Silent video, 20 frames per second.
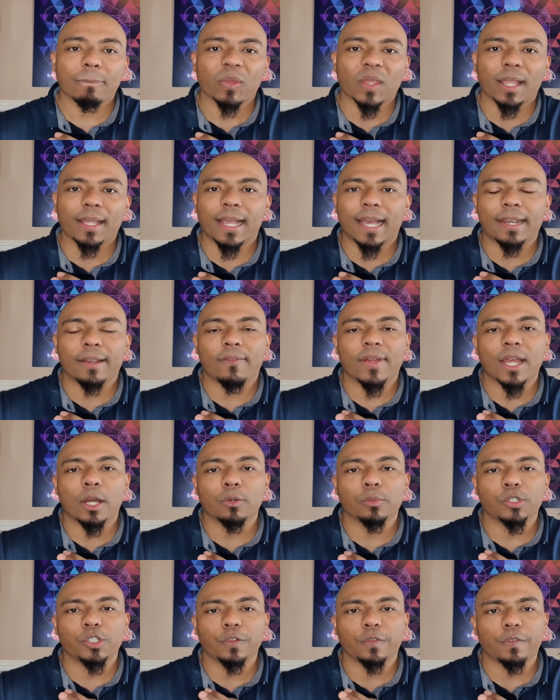kind of
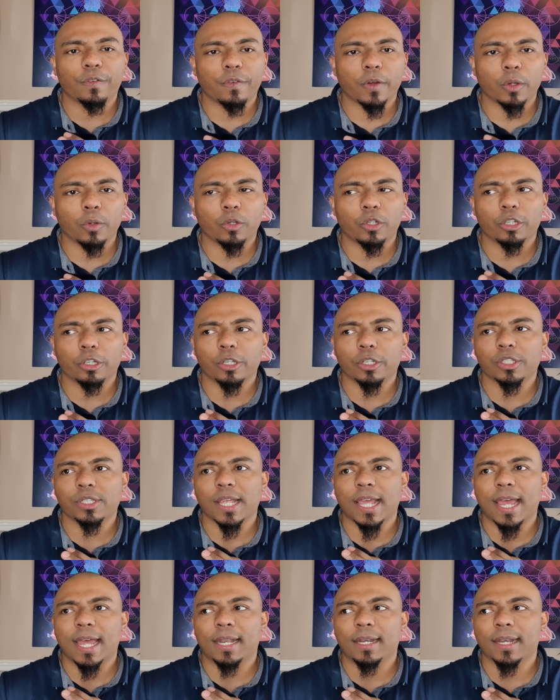helps you focus
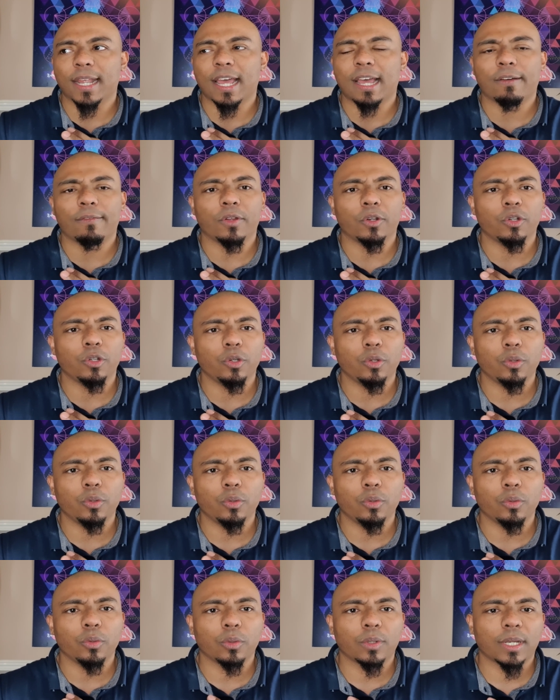and have a
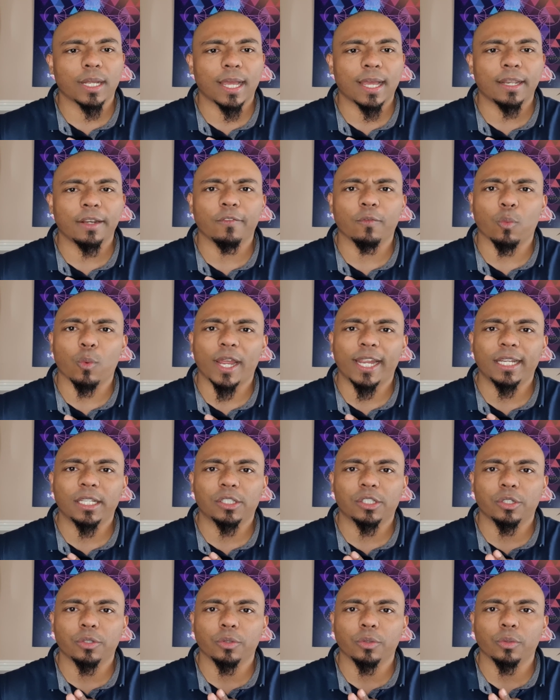new kind of way
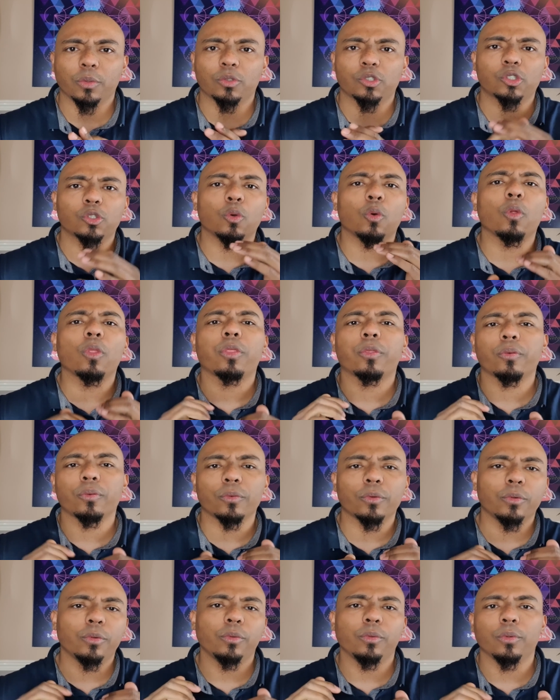to sort
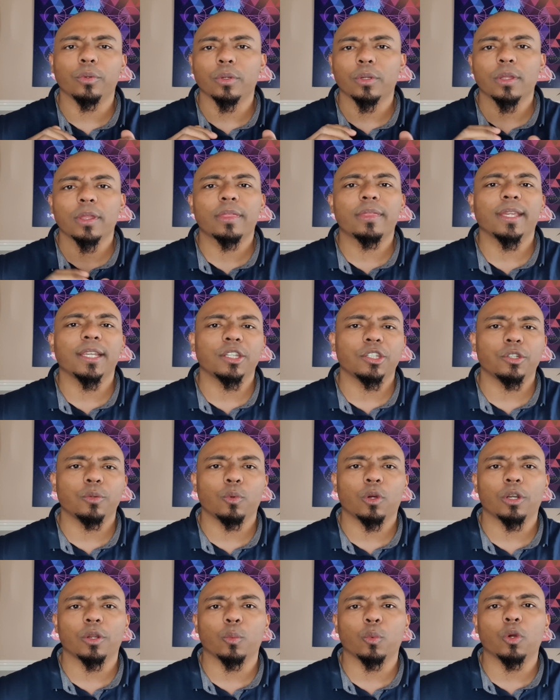through things you
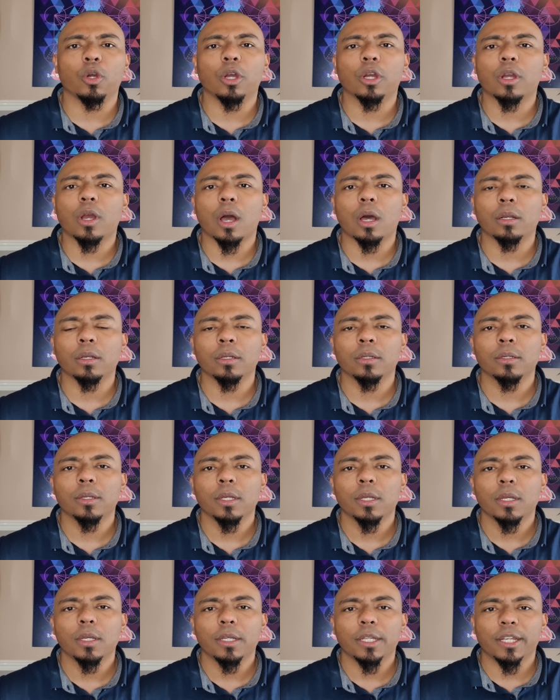want to work on.
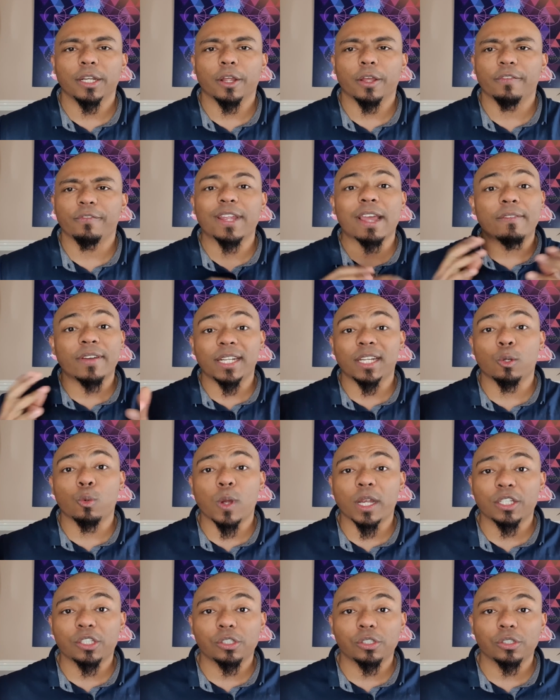You know, if you have any
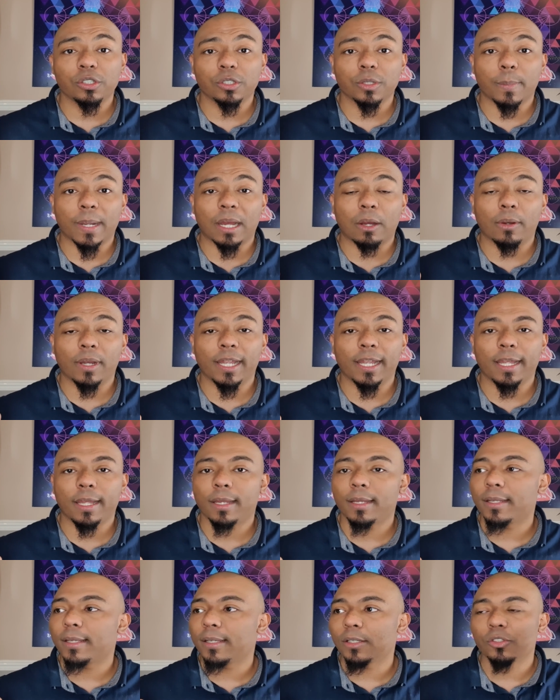questions about it,
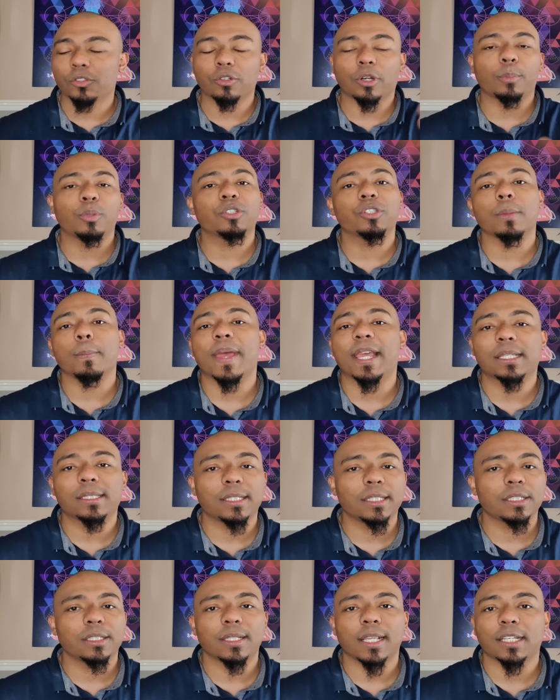drop us a
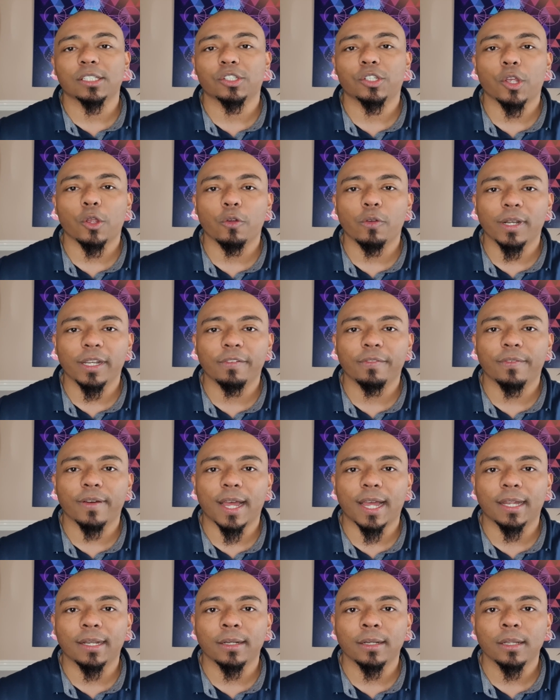message. That's totally
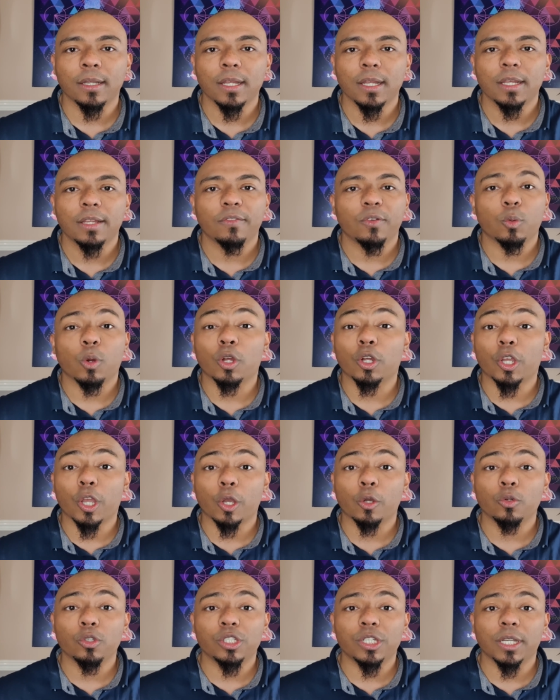fine. If you want
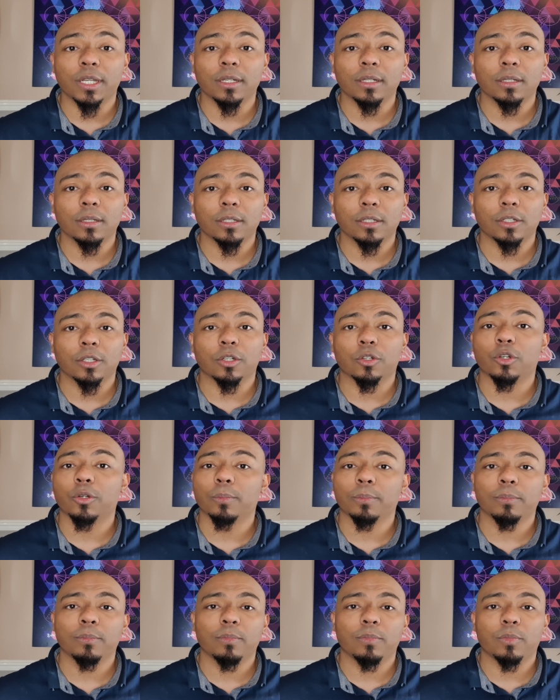coaching,
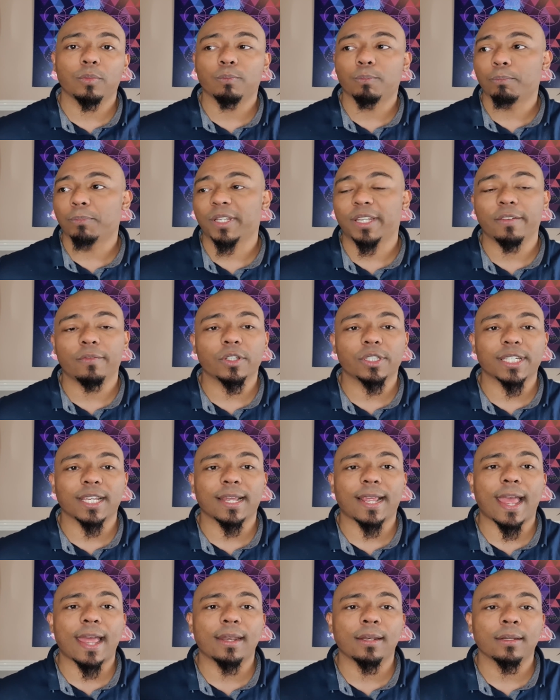come give us
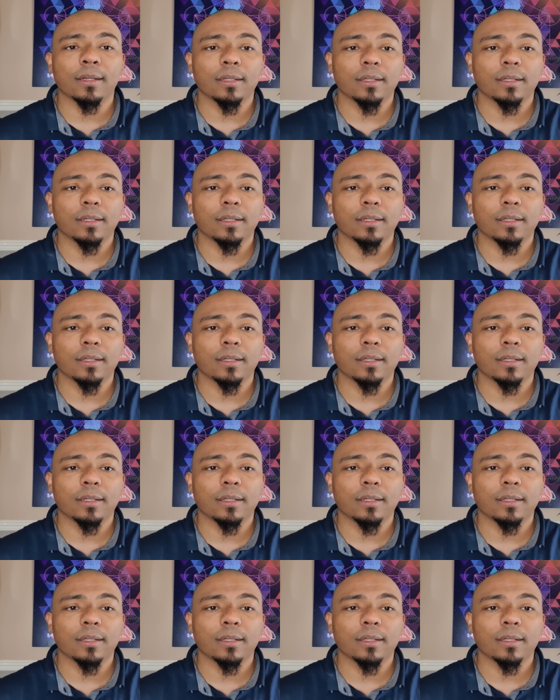again,